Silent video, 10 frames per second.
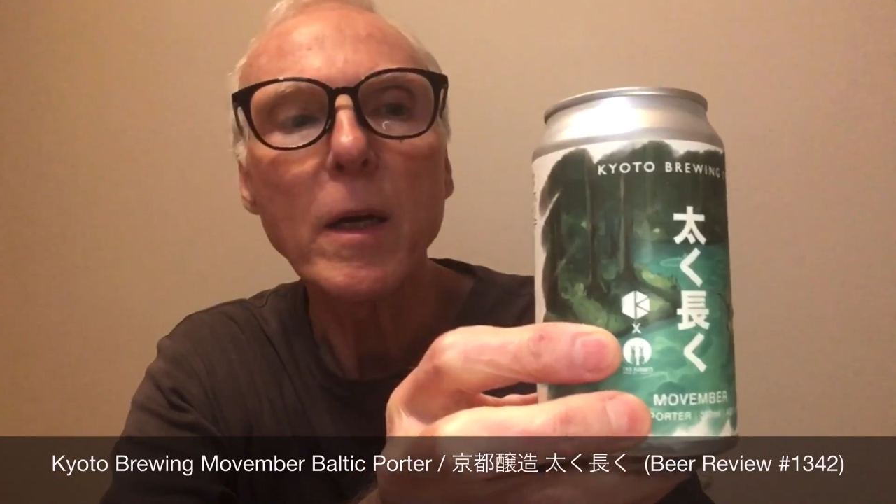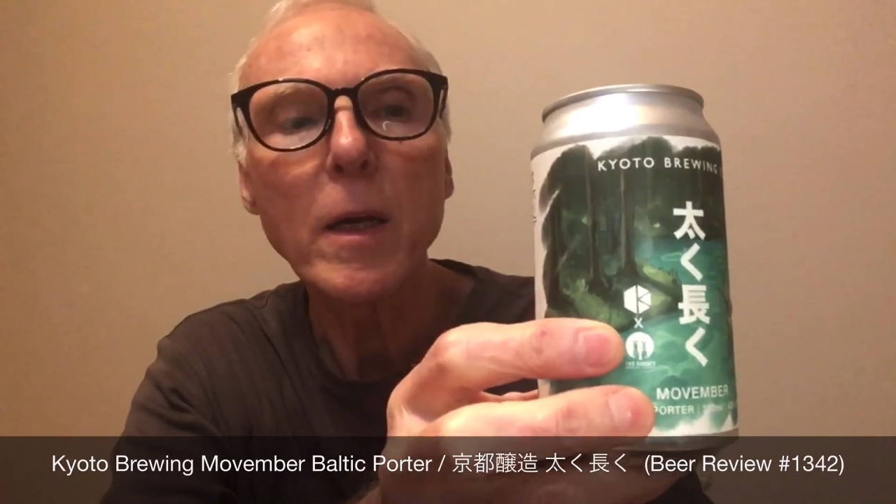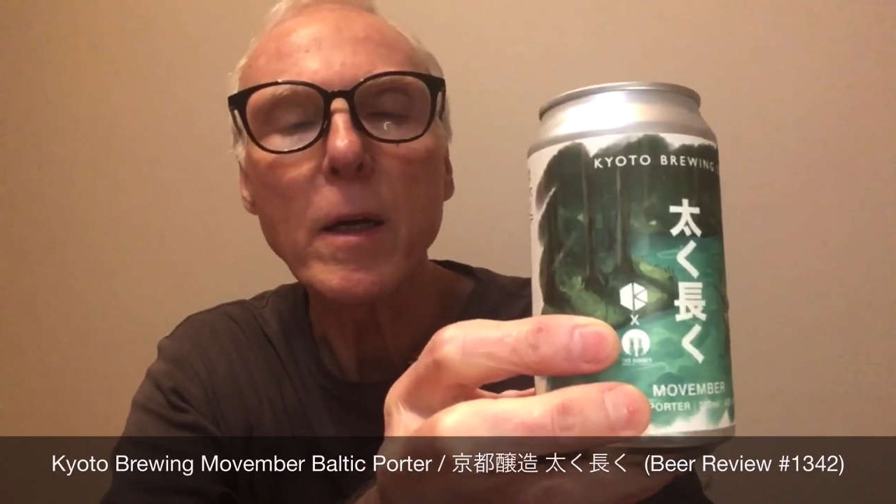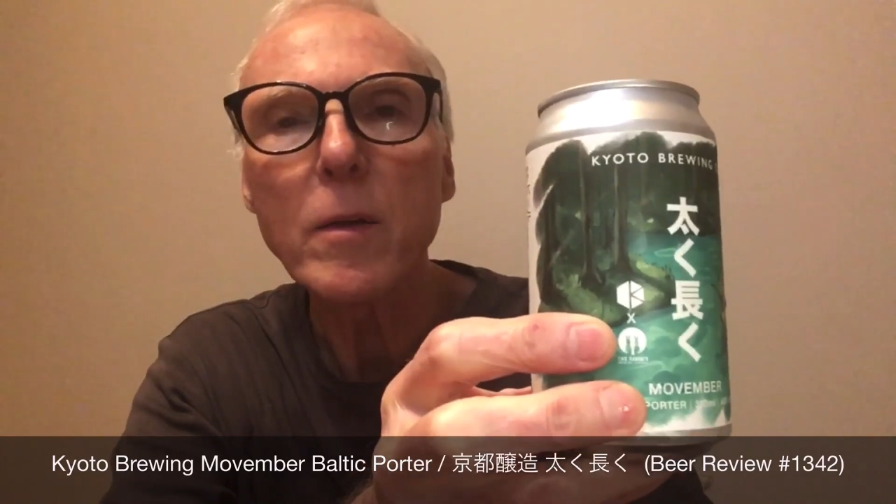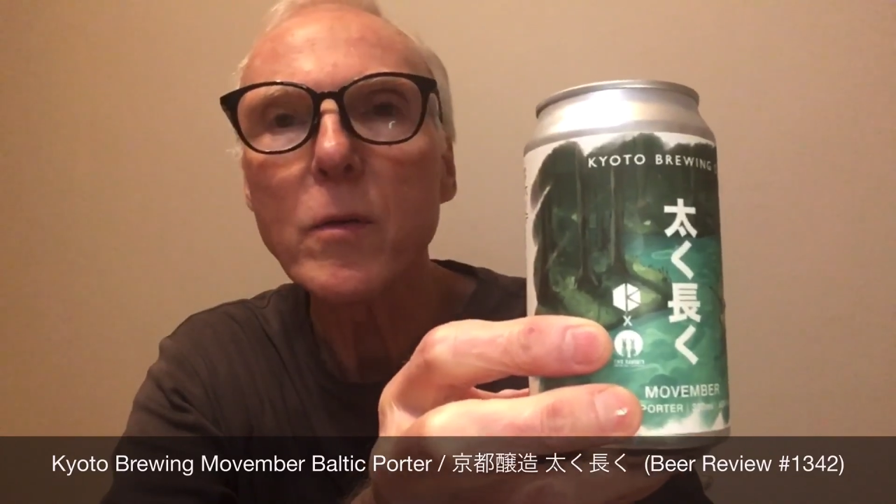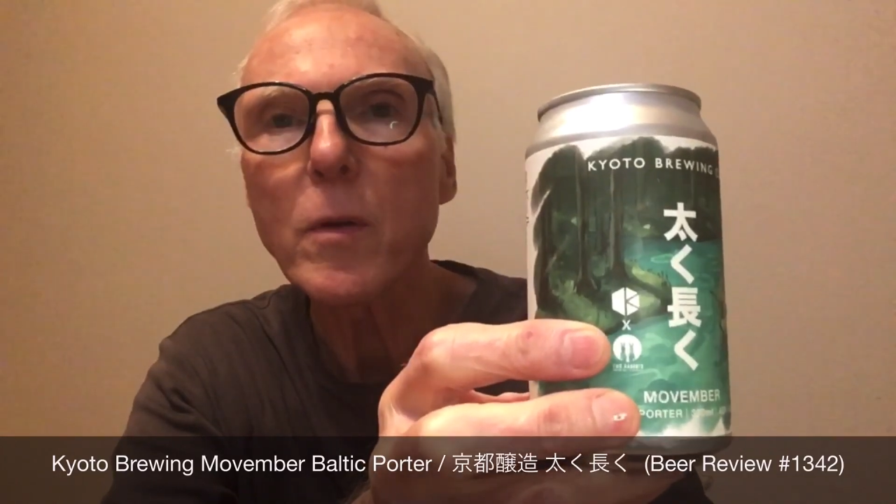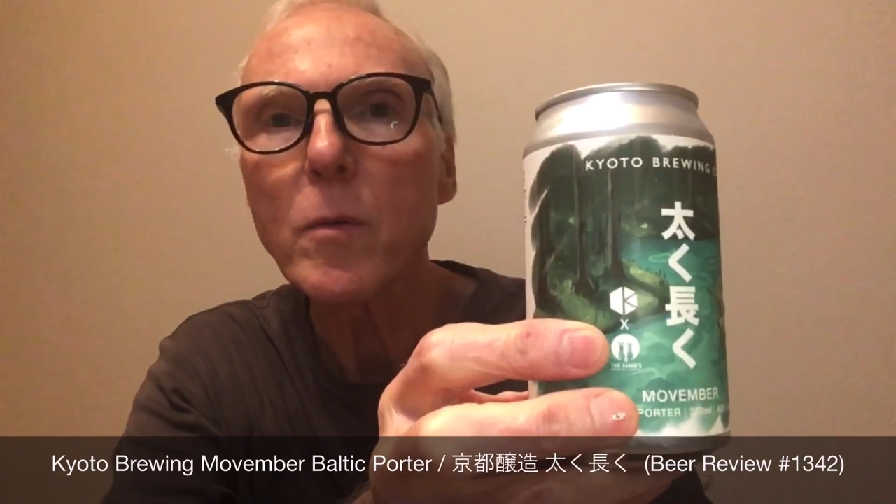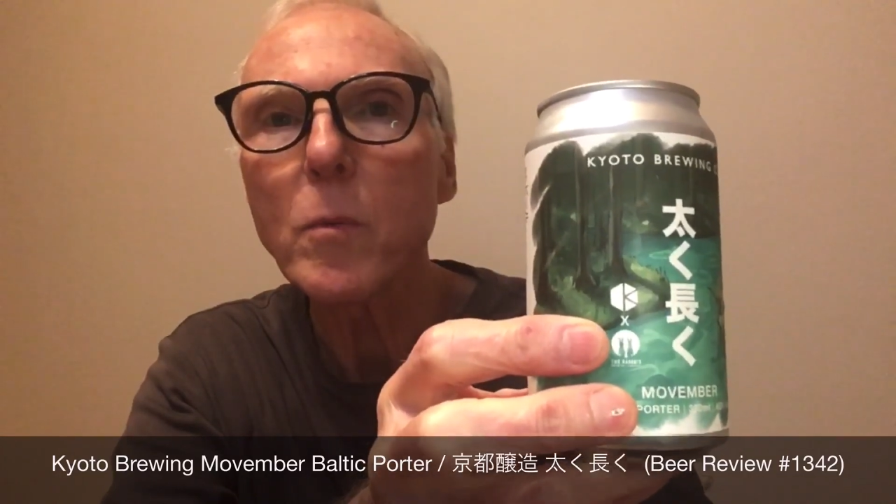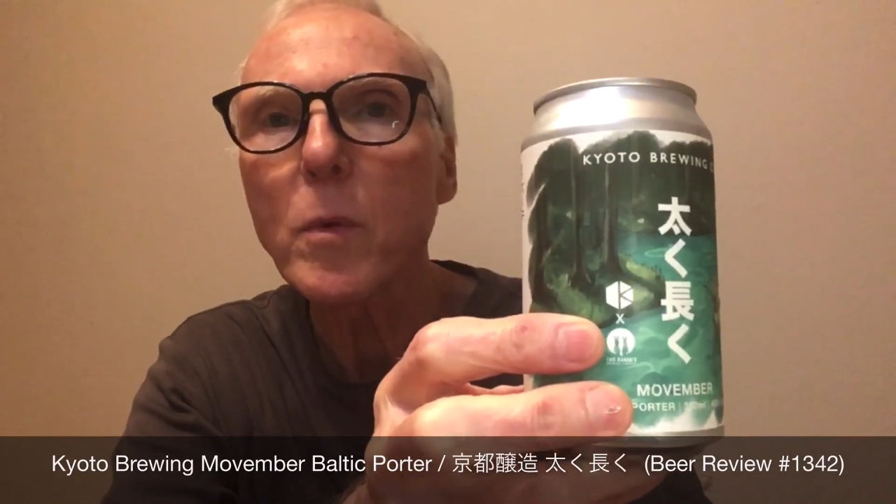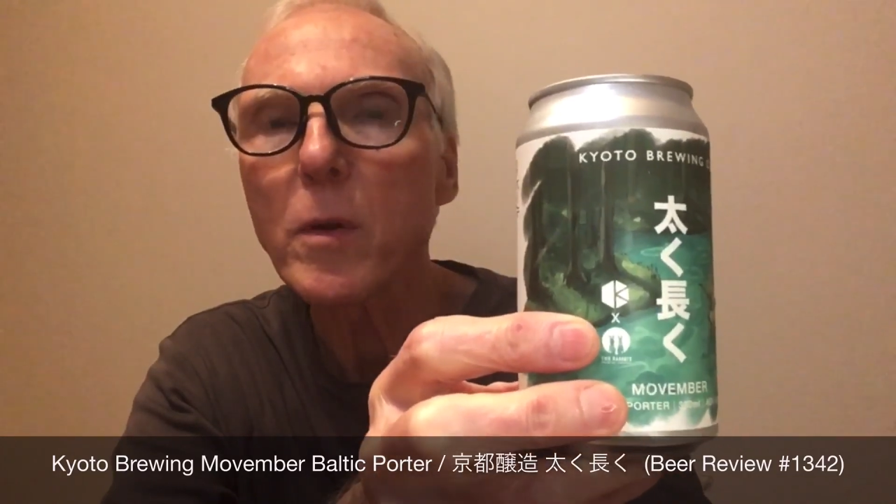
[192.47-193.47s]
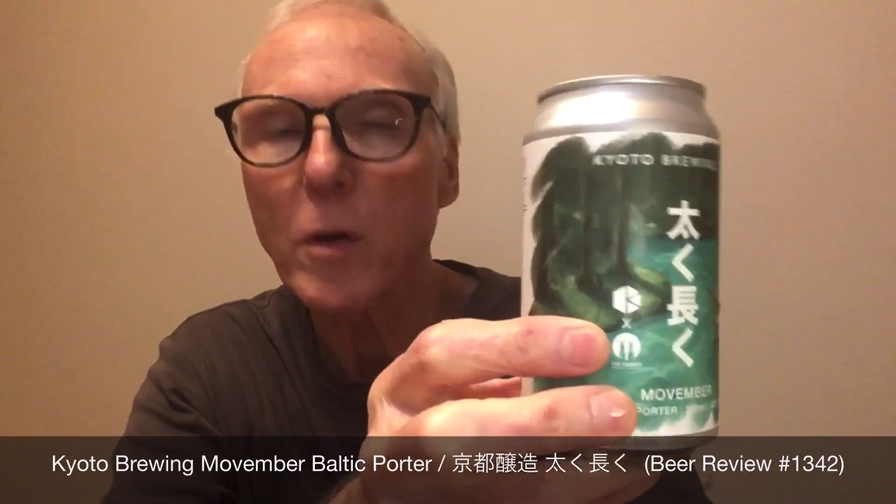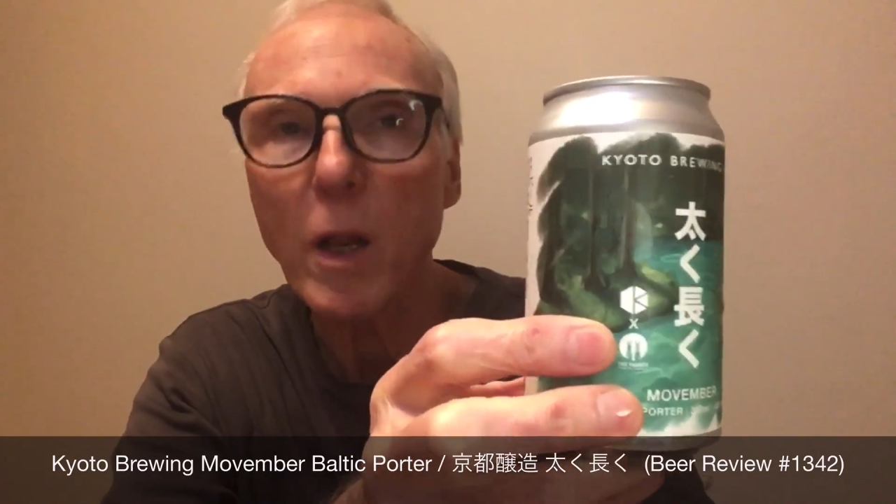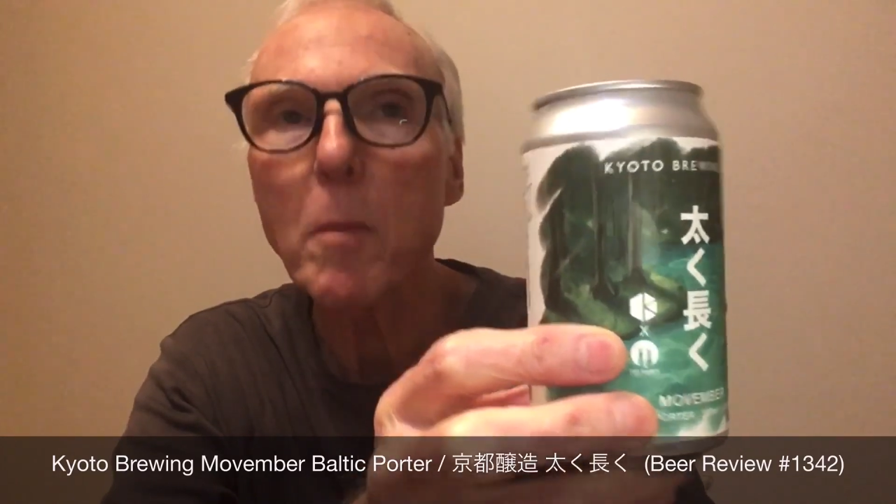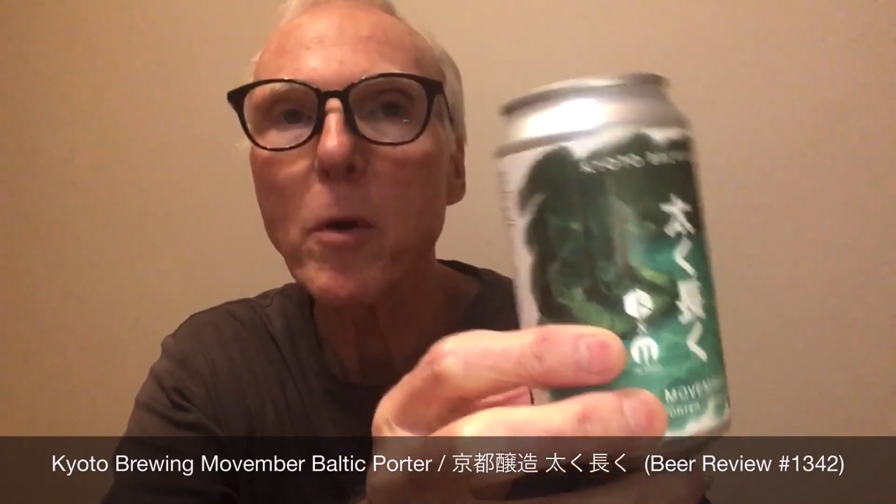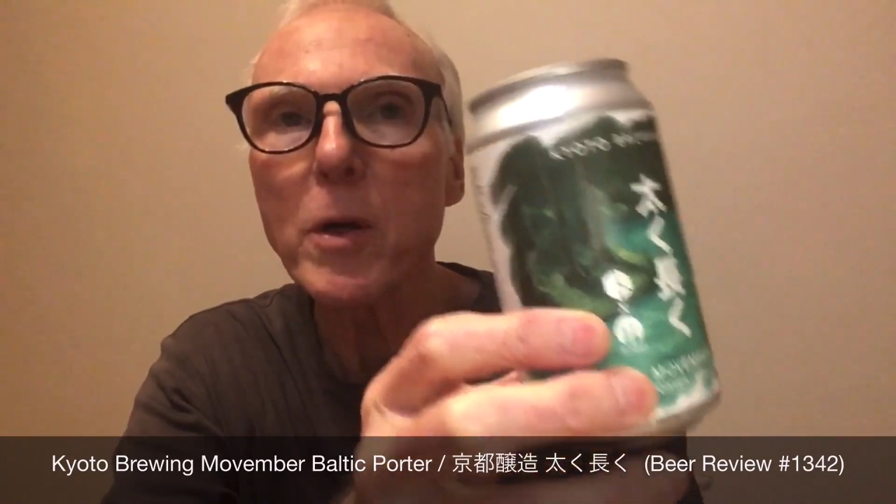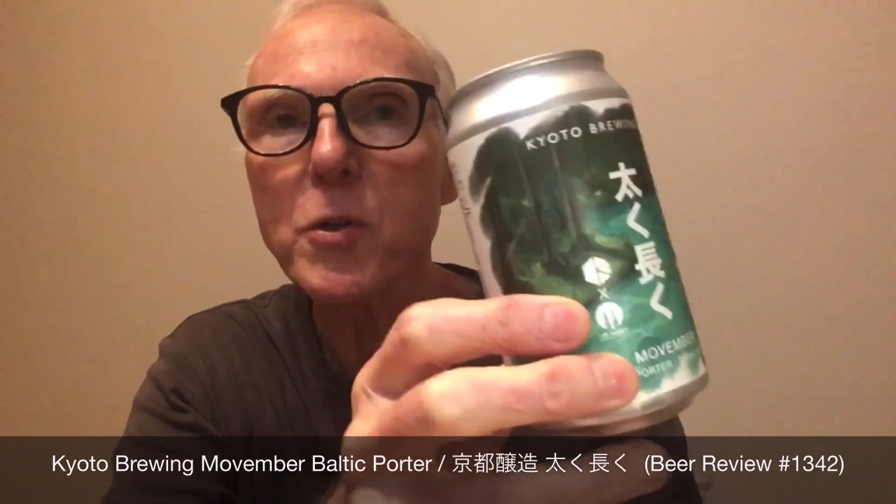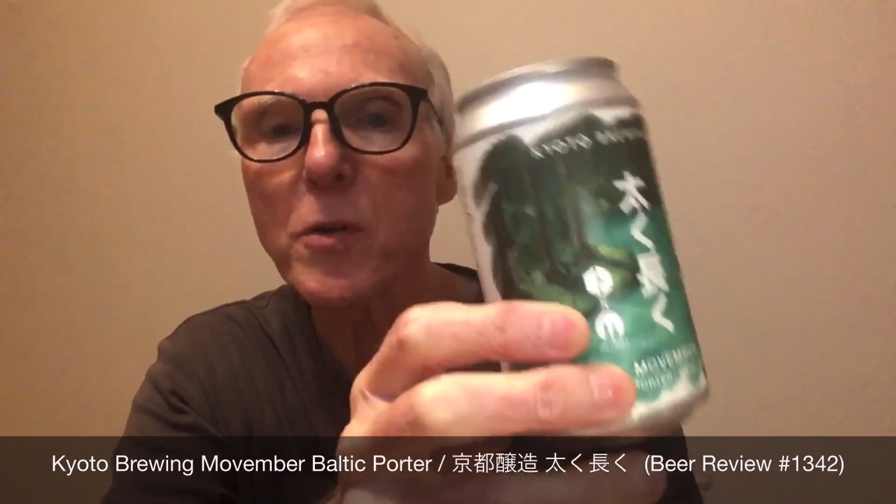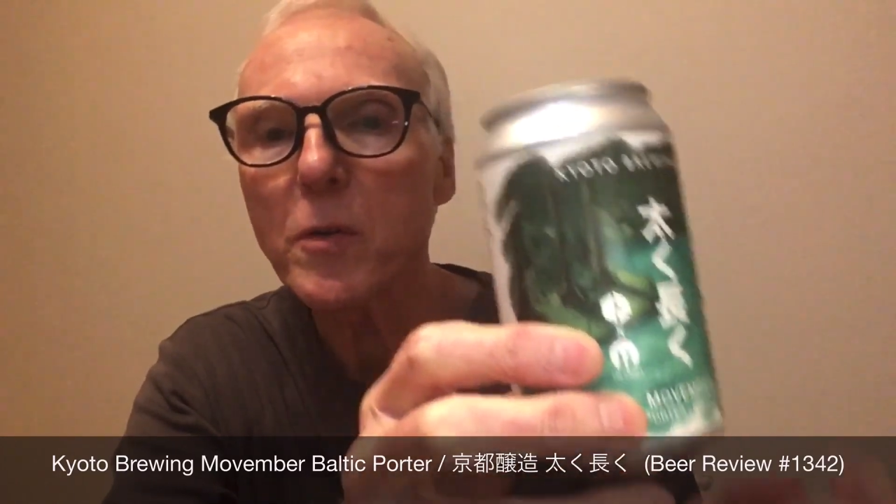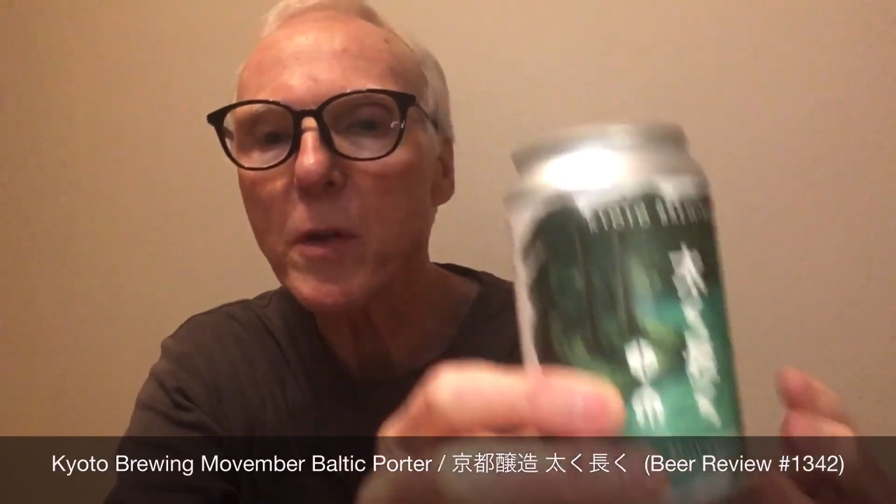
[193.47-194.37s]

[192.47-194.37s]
And so collaborations,